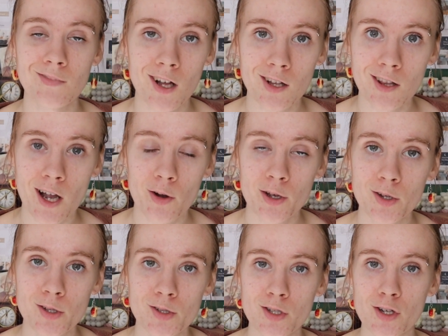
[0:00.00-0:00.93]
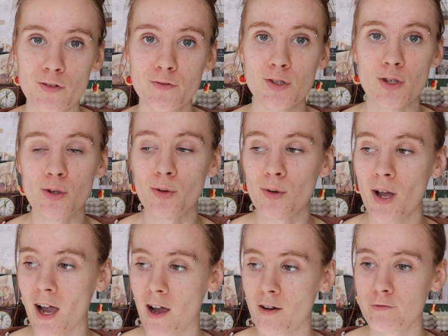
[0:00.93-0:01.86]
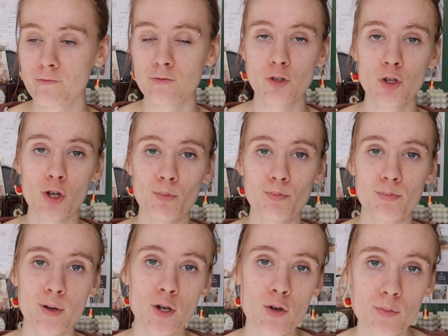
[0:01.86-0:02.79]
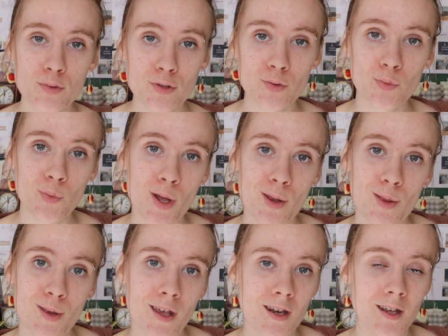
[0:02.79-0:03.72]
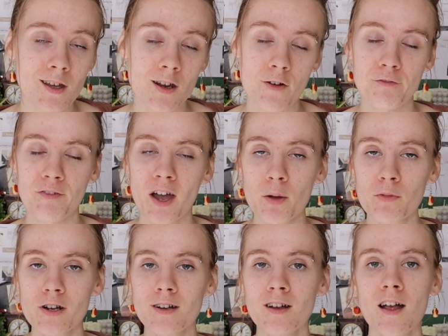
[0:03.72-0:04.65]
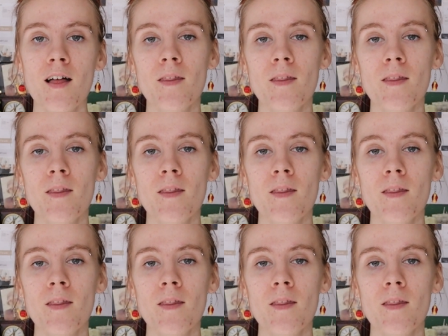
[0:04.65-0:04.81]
allowing yourself to have good poops with getting enough fiber,